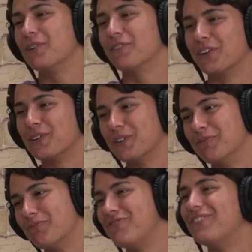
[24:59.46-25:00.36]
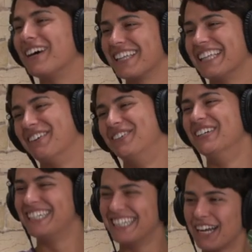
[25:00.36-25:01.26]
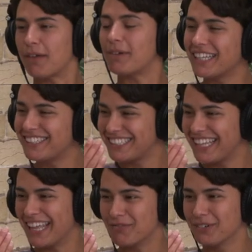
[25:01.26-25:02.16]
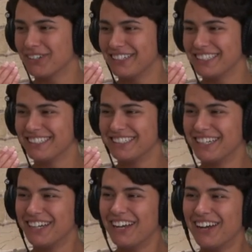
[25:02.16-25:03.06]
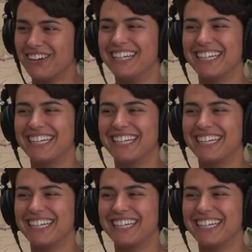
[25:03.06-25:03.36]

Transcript: of our group. They're not a part of our group. Am I allowed to say the F word on here? Oh,